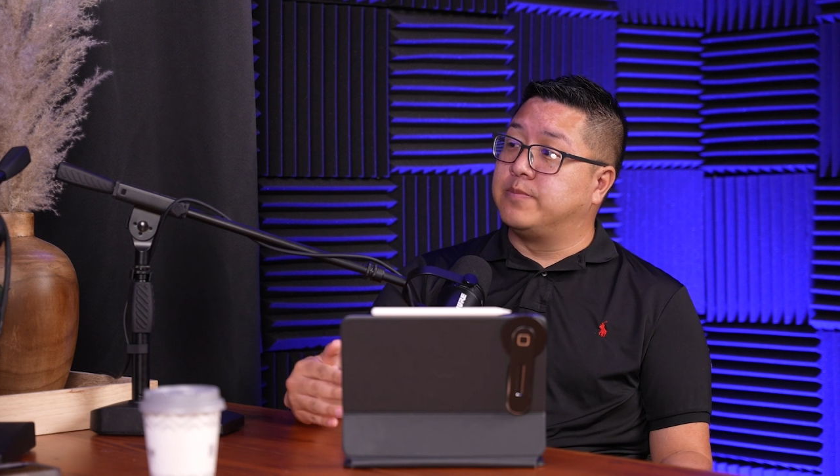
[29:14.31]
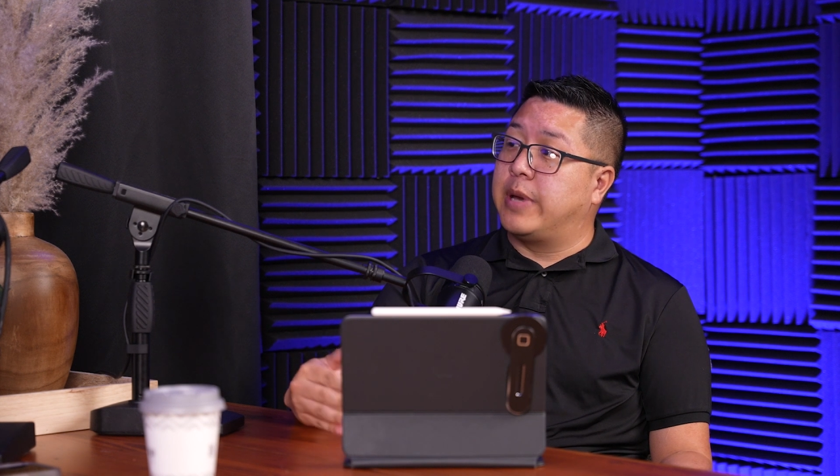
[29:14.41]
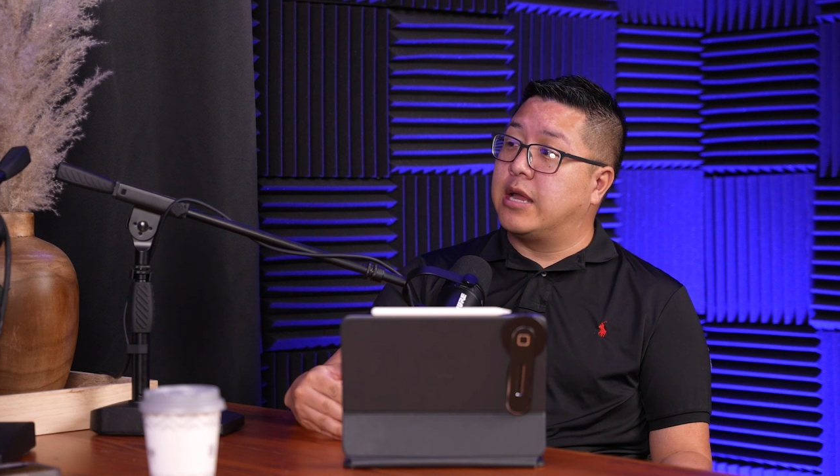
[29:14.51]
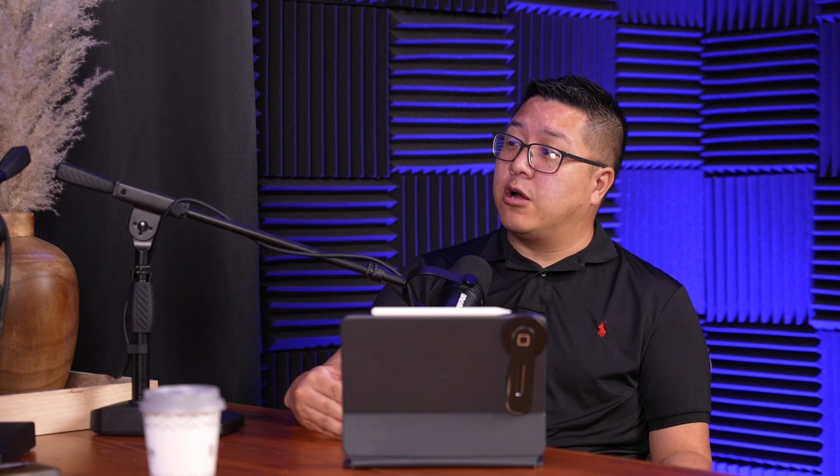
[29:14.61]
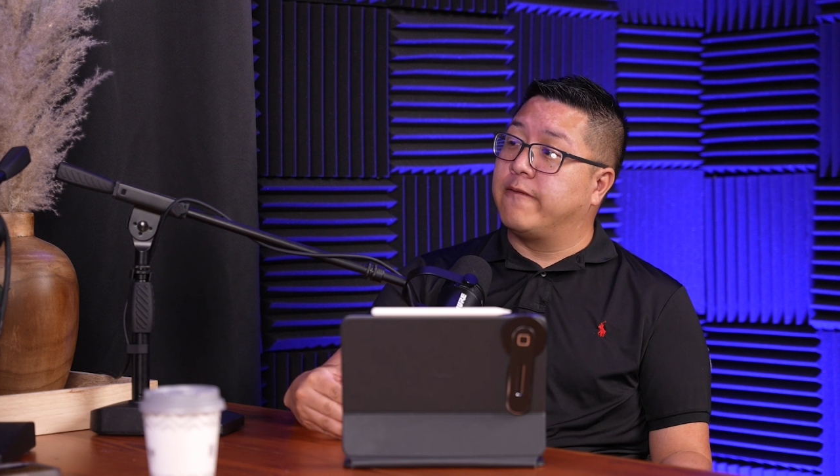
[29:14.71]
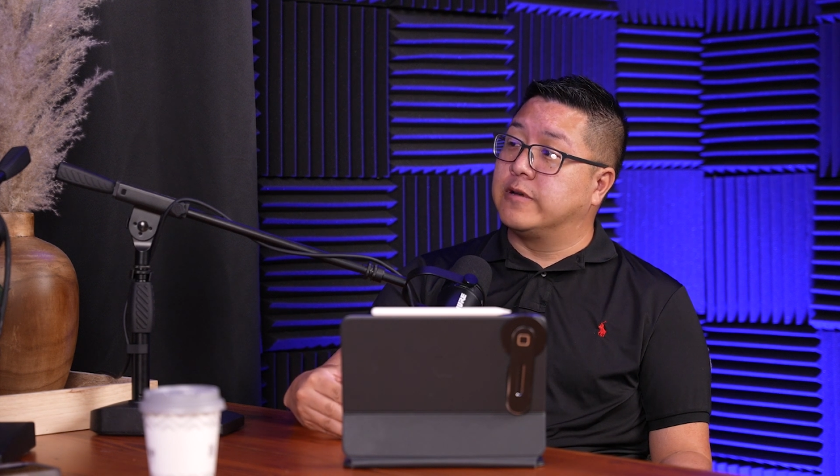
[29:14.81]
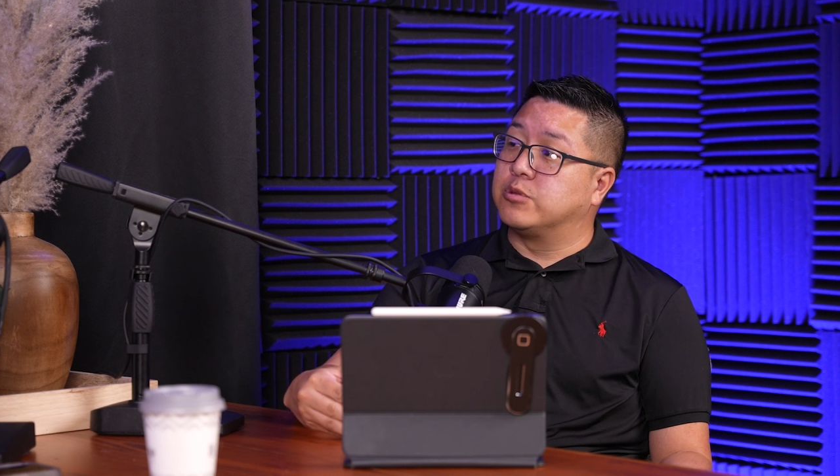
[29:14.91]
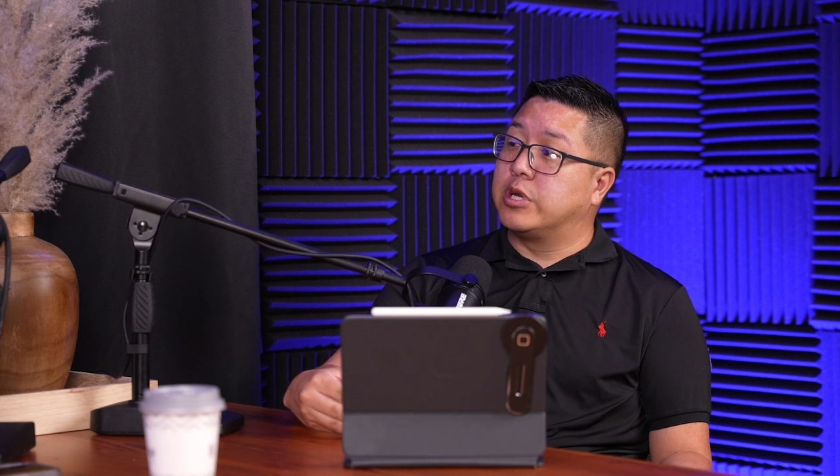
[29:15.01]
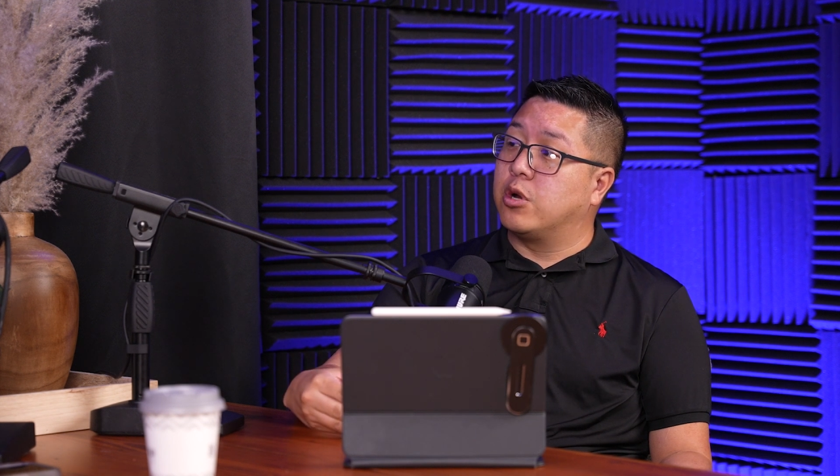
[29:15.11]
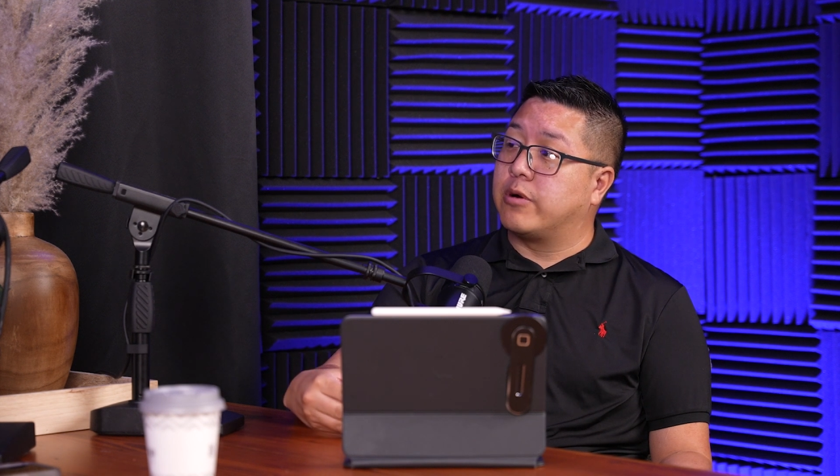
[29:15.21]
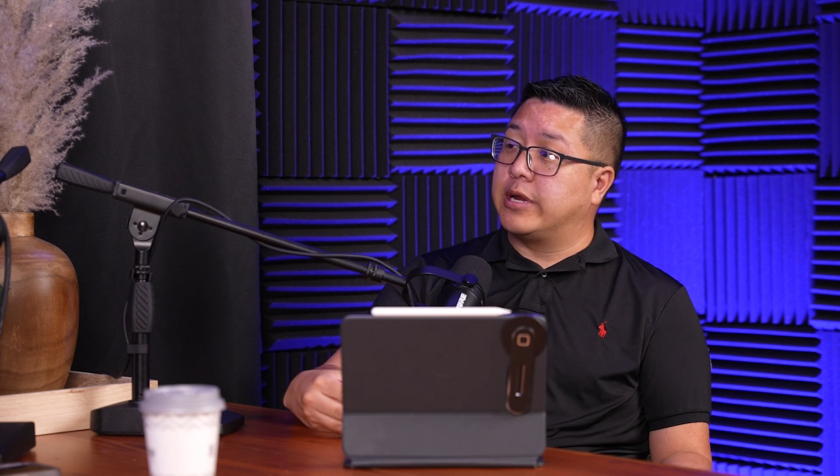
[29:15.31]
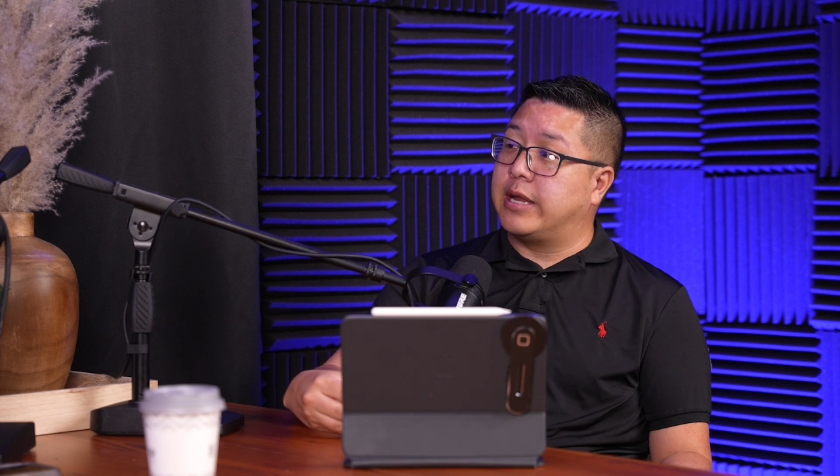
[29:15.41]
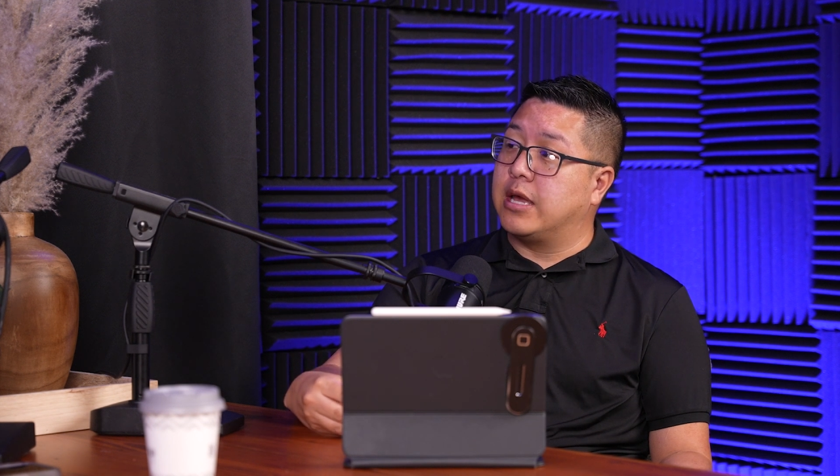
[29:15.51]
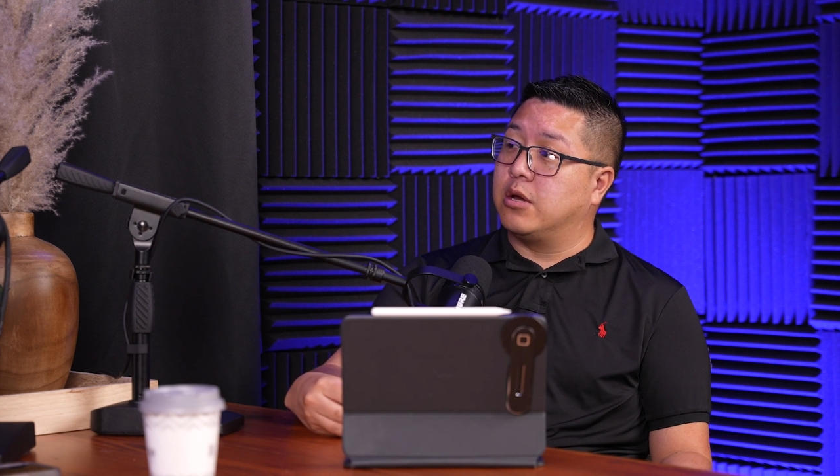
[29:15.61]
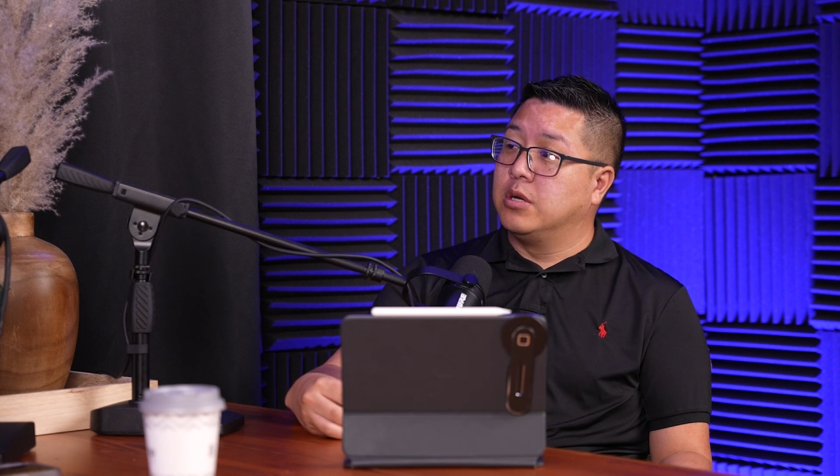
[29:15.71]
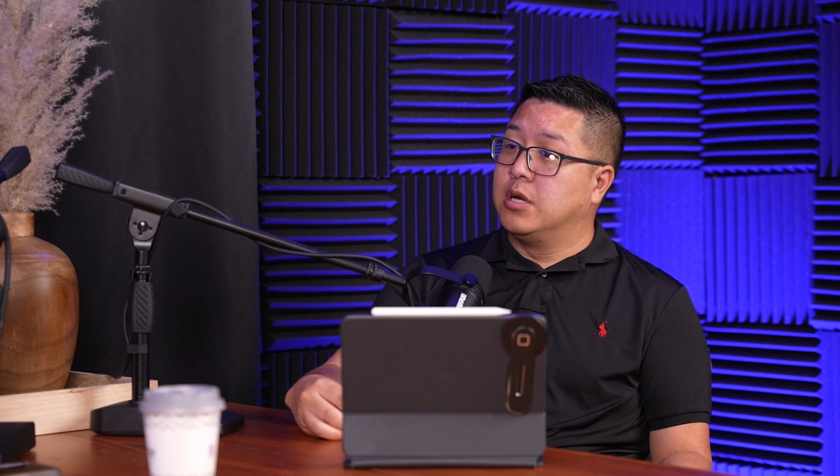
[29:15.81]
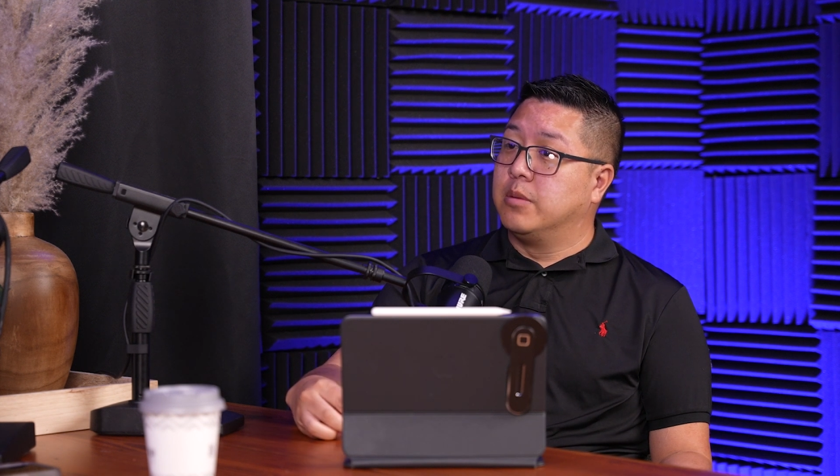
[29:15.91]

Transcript: bad off as we are right now,